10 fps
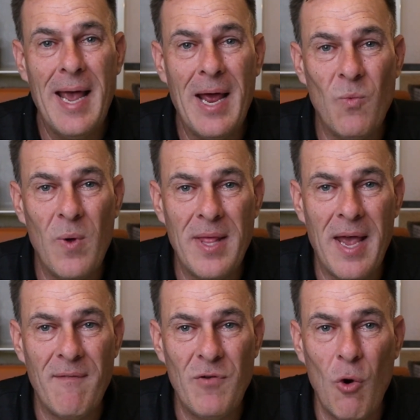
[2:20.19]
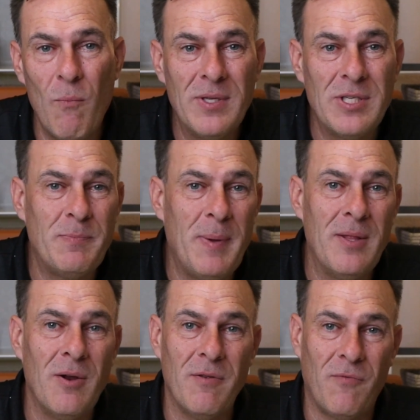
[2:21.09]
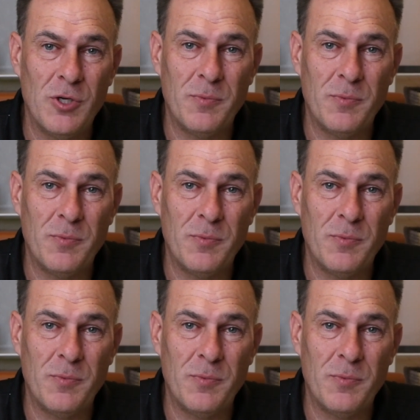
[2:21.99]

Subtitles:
and when they have no business being there in the first